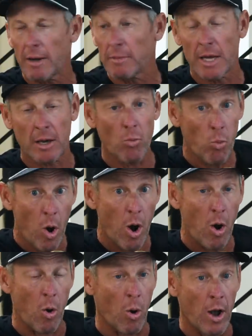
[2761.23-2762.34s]
I'm like,
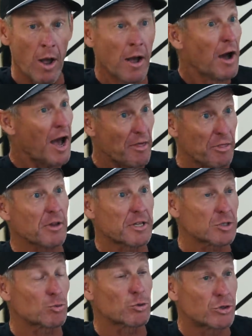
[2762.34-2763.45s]
whoa. Yeah. I thought
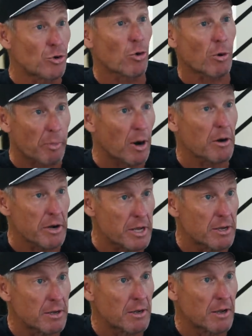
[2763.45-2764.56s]
this was your
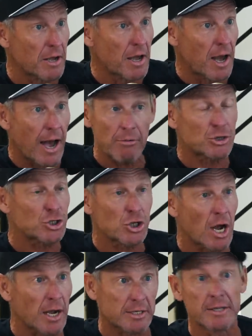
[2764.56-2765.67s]
party. I was
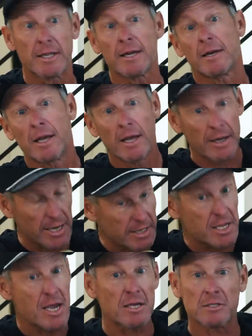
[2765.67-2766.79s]
shocked. And then
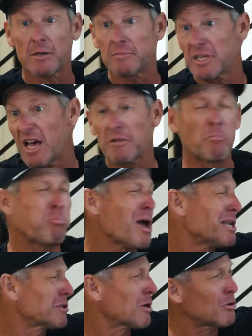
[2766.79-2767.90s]
Nate Diaz comes out, the
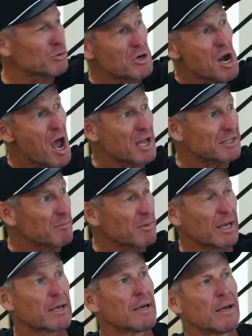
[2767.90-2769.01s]
place goes nuts. I'm
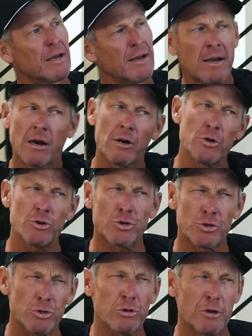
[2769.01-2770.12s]
like, funny, right? are you
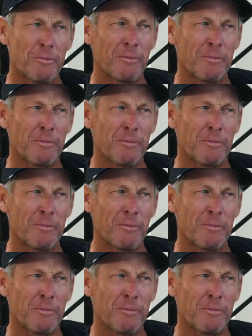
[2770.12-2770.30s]
sure?